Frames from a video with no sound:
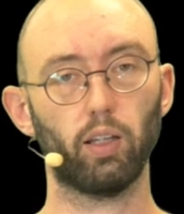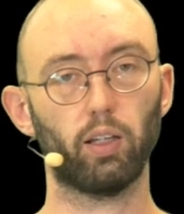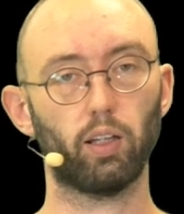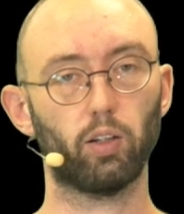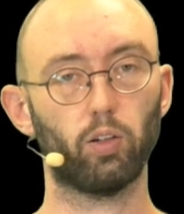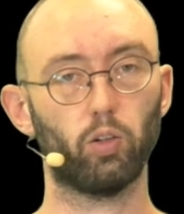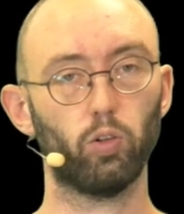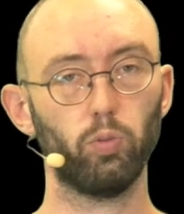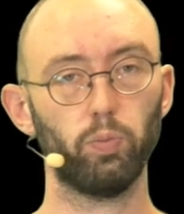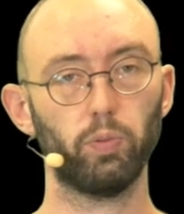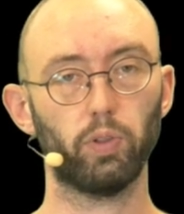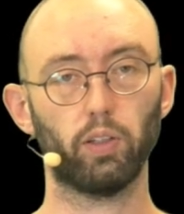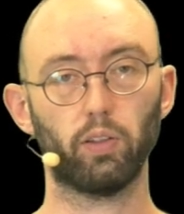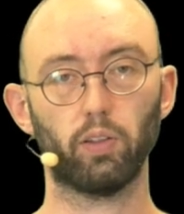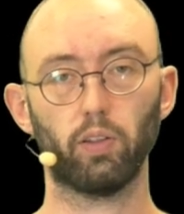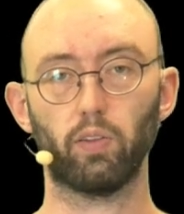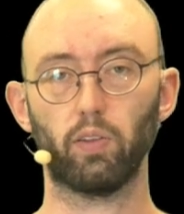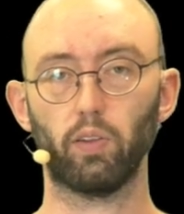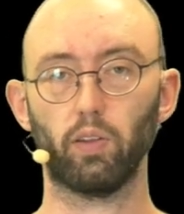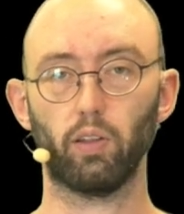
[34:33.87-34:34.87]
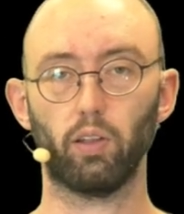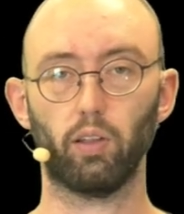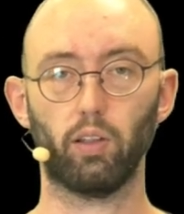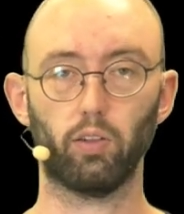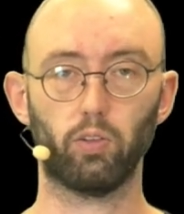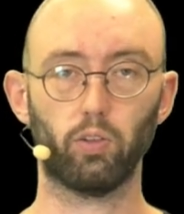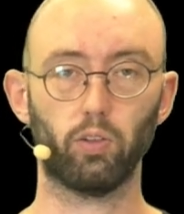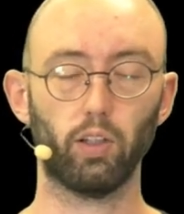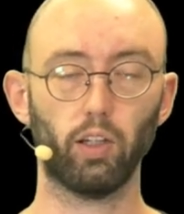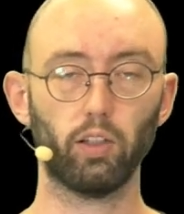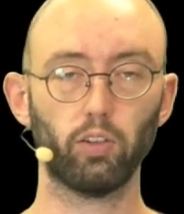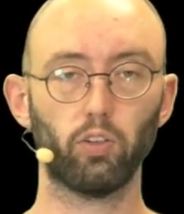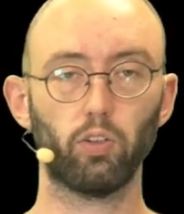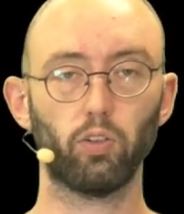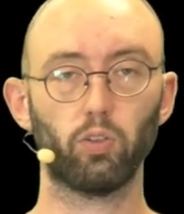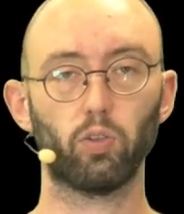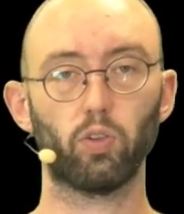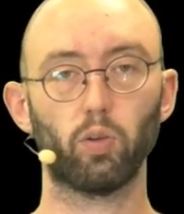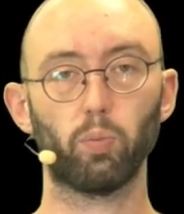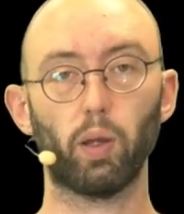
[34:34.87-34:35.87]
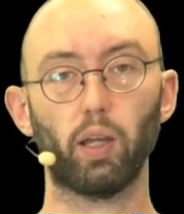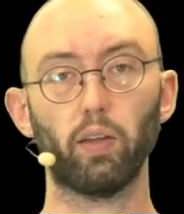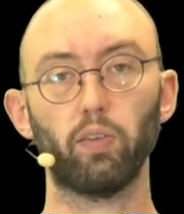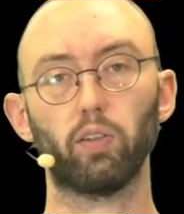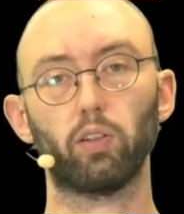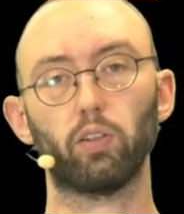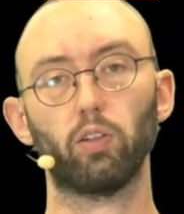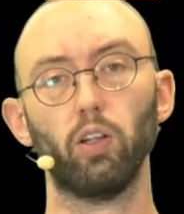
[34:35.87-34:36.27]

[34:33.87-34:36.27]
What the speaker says: and I hope that this introduction to the basic